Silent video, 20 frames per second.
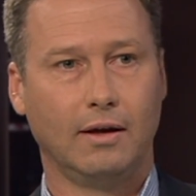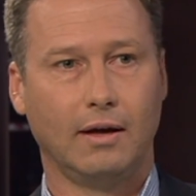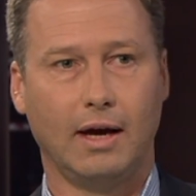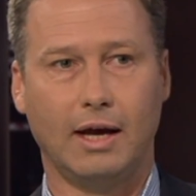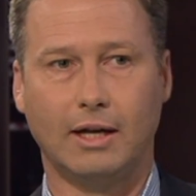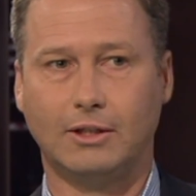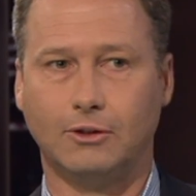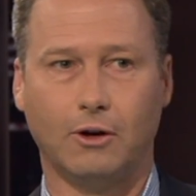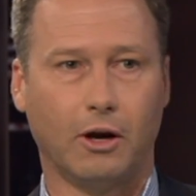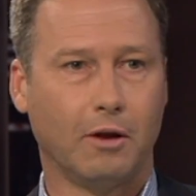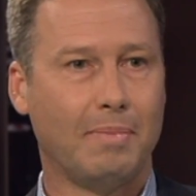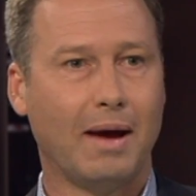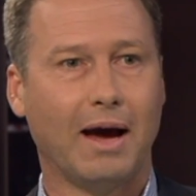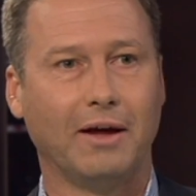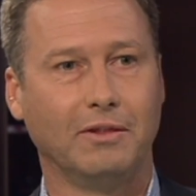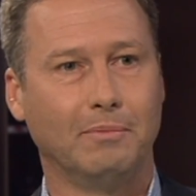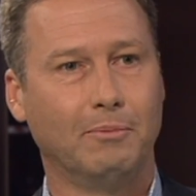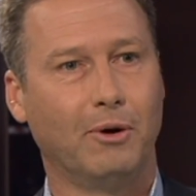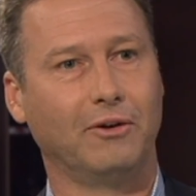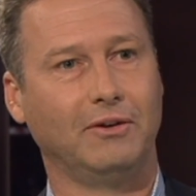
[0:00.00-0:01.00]
It's not about
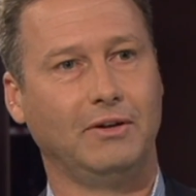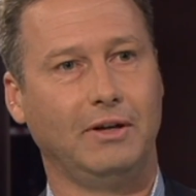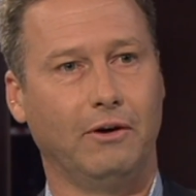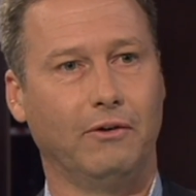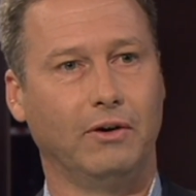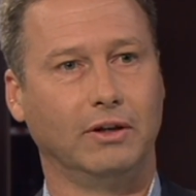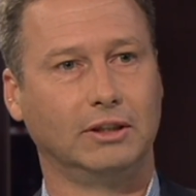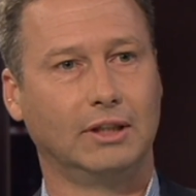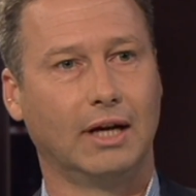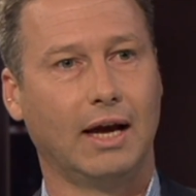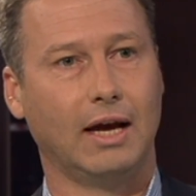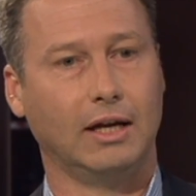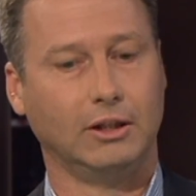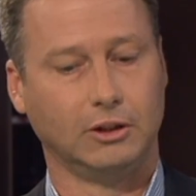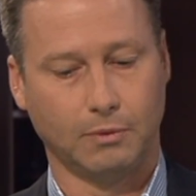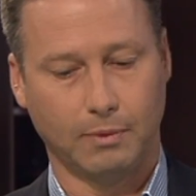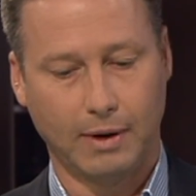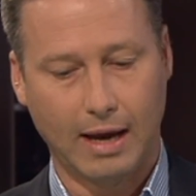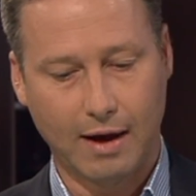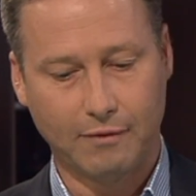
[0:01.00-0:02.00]
the modern era and
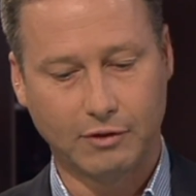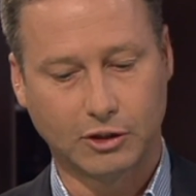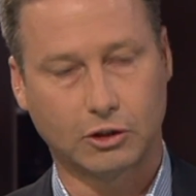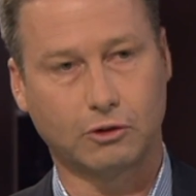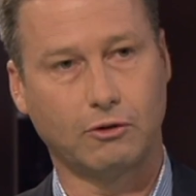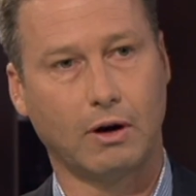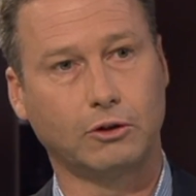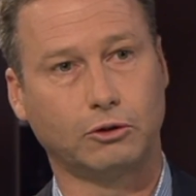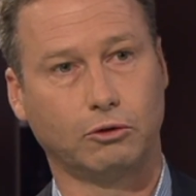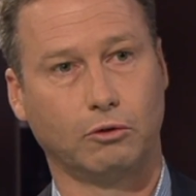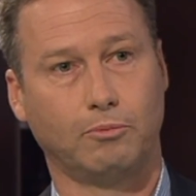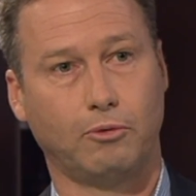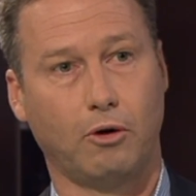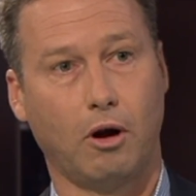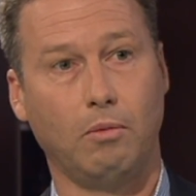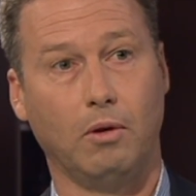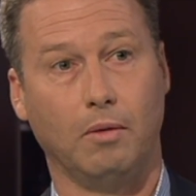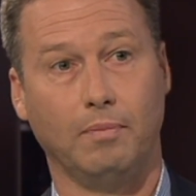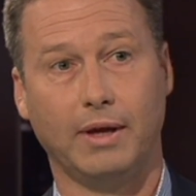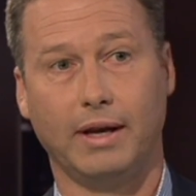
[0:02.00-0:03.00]
change. We have a structural
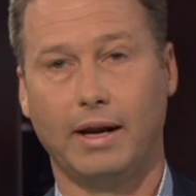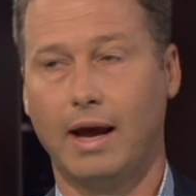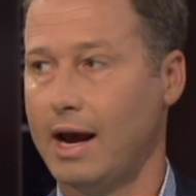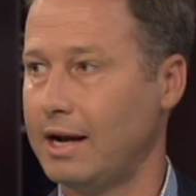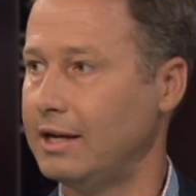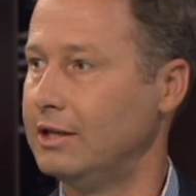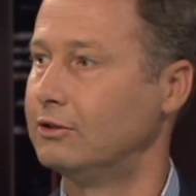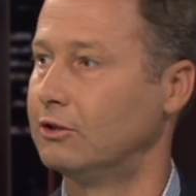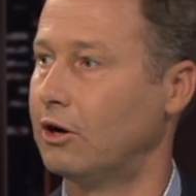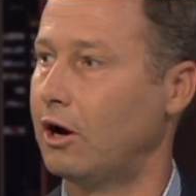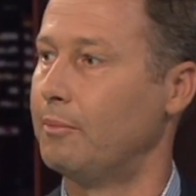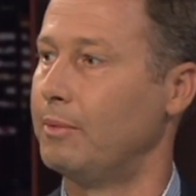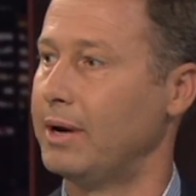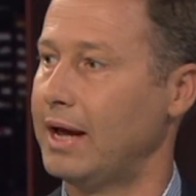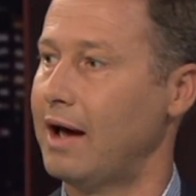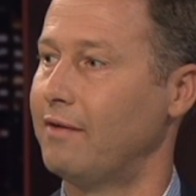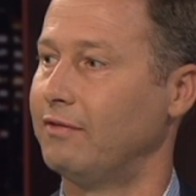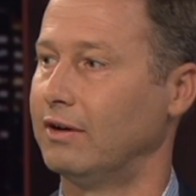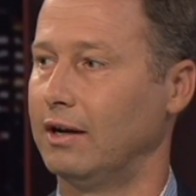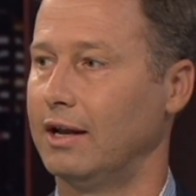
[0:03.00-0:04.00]
problem that any time we
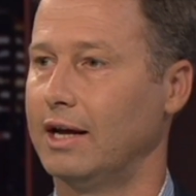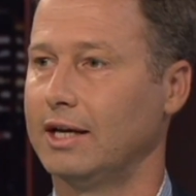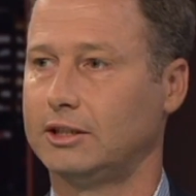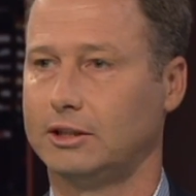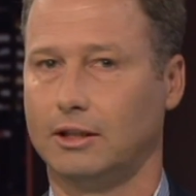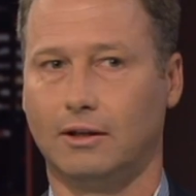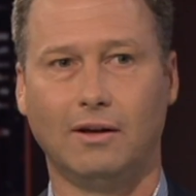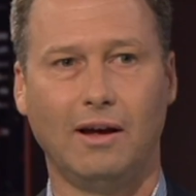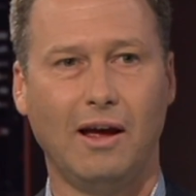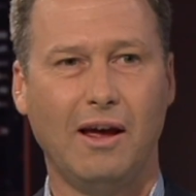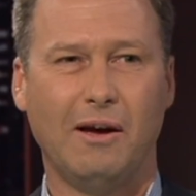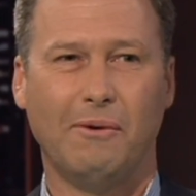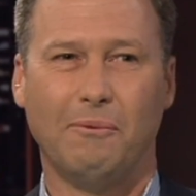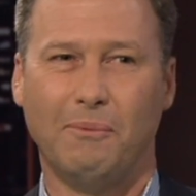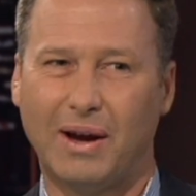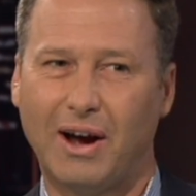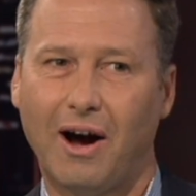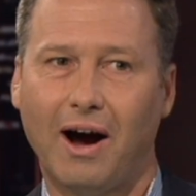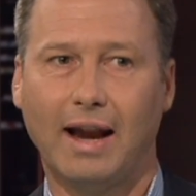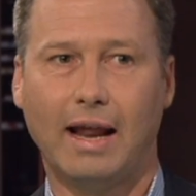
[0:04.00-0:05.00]
have an election,
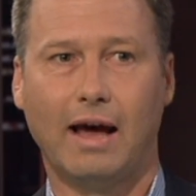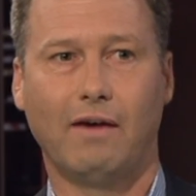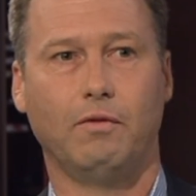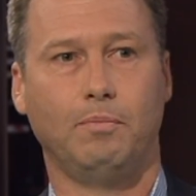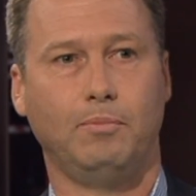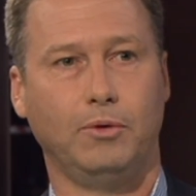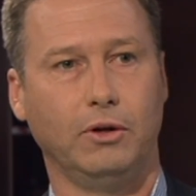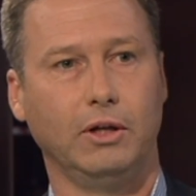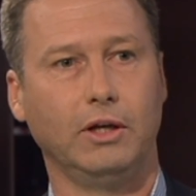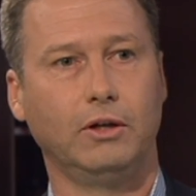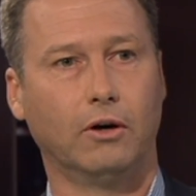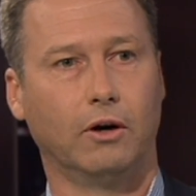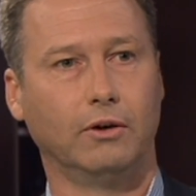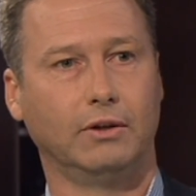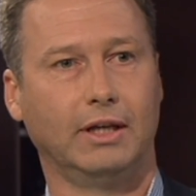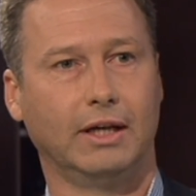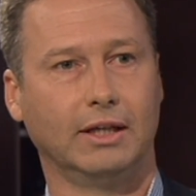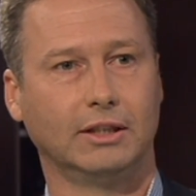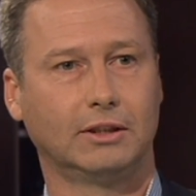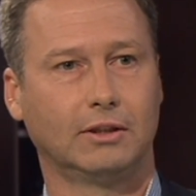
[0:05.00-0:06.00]
we kind of have a beauty
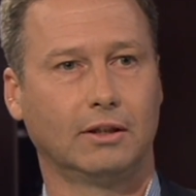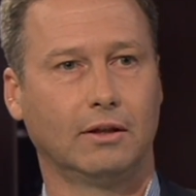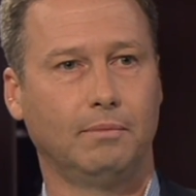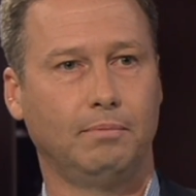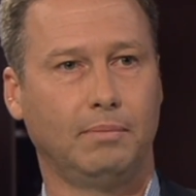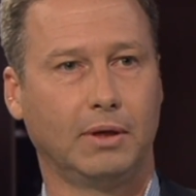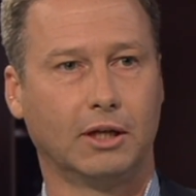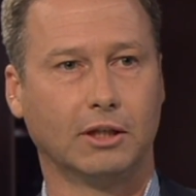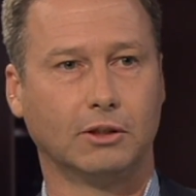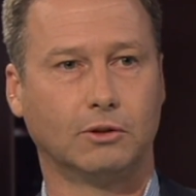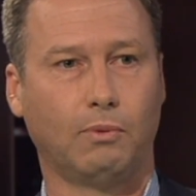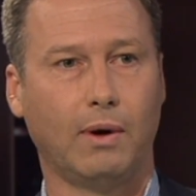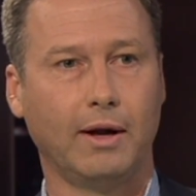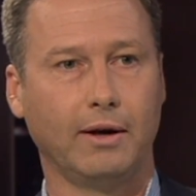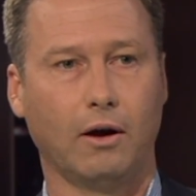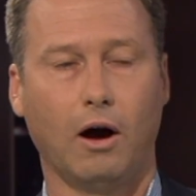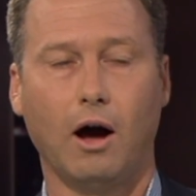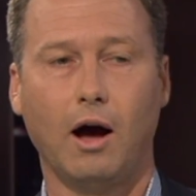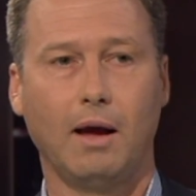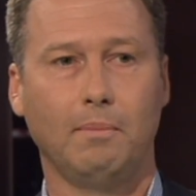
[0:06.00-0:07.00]
contest because
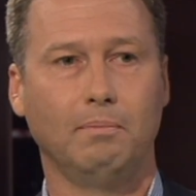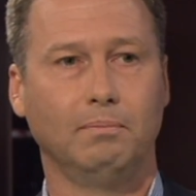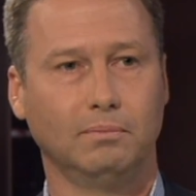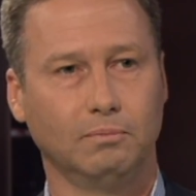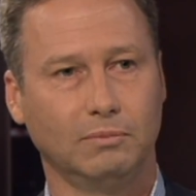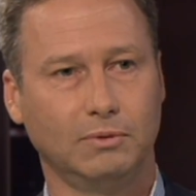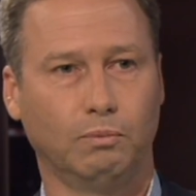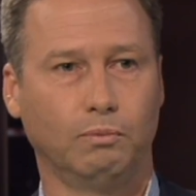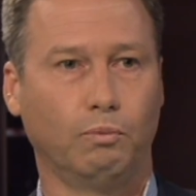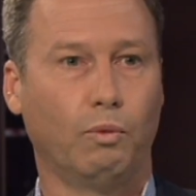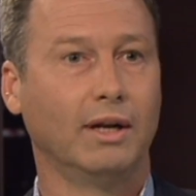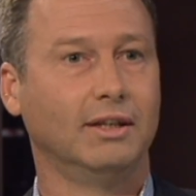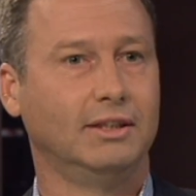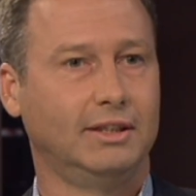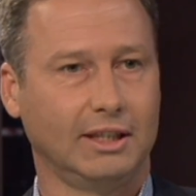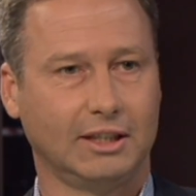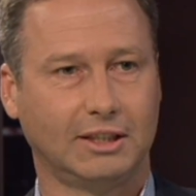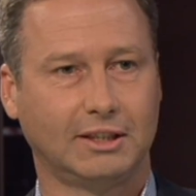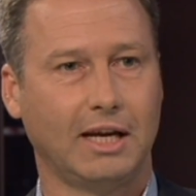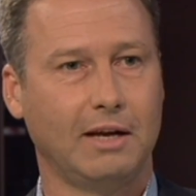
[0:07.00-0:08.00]
I'm
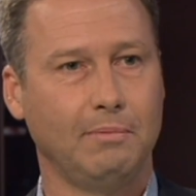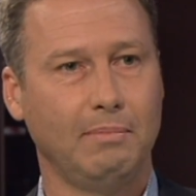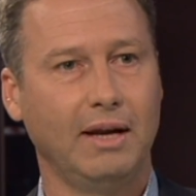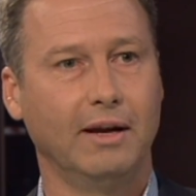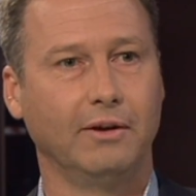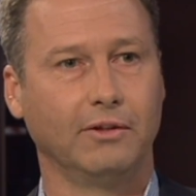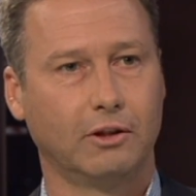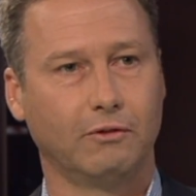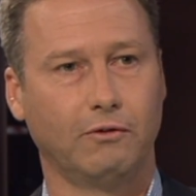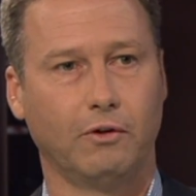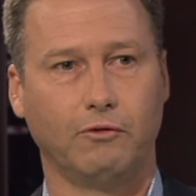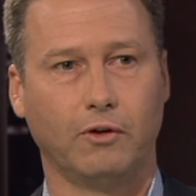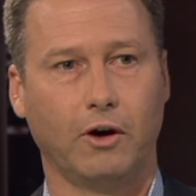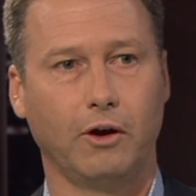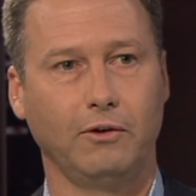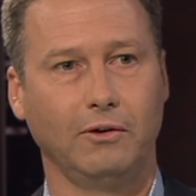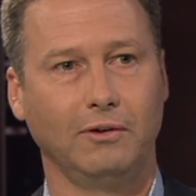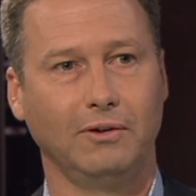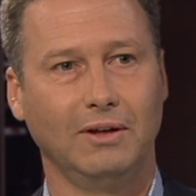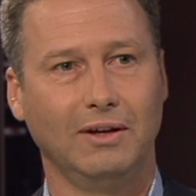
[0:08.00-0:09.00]
1/16 millionth of a vote.